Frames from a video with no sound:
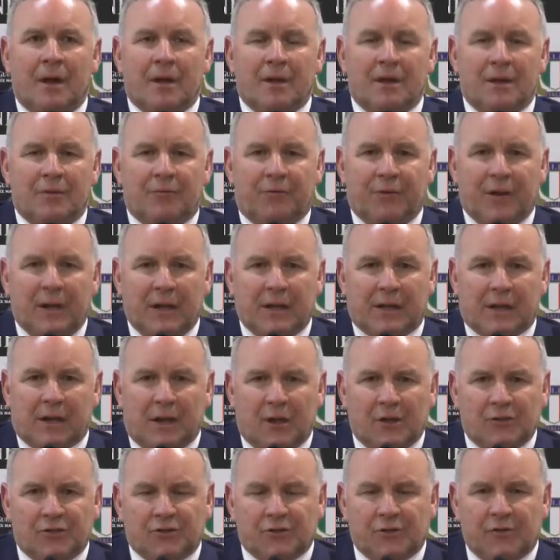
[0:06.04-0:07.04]
Yeah, fairly
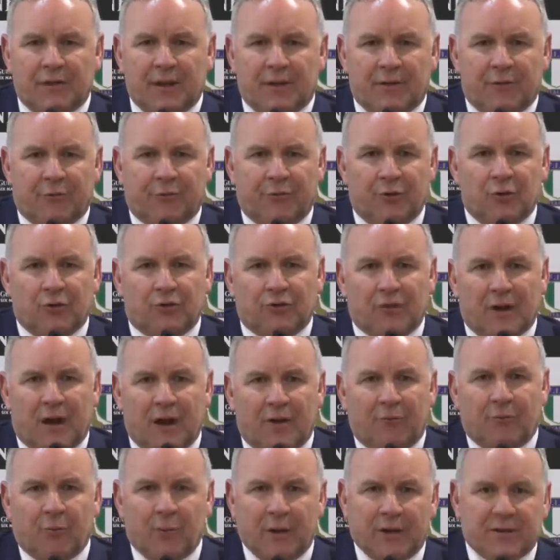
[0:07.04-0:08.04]
close in that the first
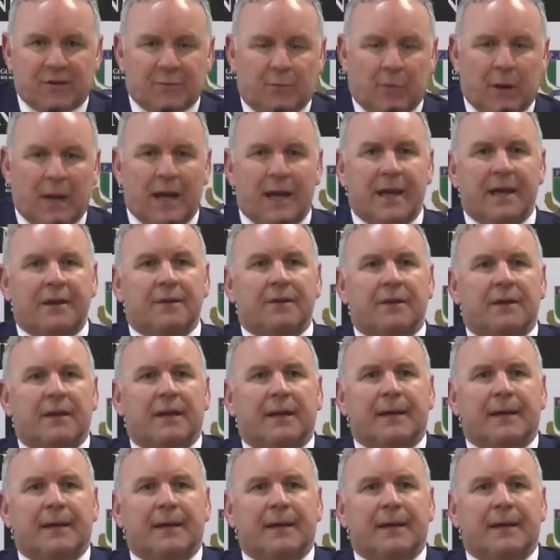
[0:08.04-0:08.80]
half went to plan.